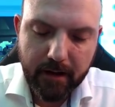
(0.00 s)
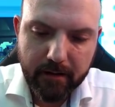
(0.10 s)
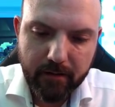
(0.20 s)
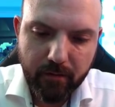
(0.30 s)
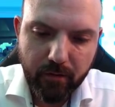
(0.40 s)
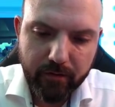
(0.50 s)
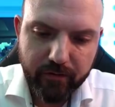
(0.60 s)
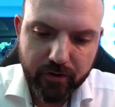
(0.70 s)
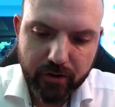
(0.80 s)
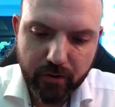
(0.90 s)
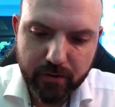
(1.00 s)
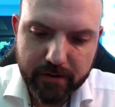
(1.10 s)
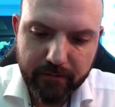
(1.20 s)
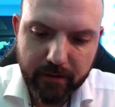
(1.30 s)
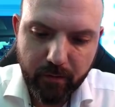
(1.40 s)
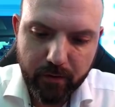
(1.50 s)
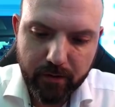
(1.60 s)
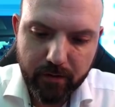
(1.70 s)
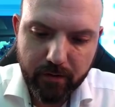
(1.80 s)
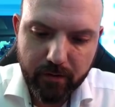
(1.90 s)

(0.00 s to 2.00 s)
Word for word: and it also shows if I would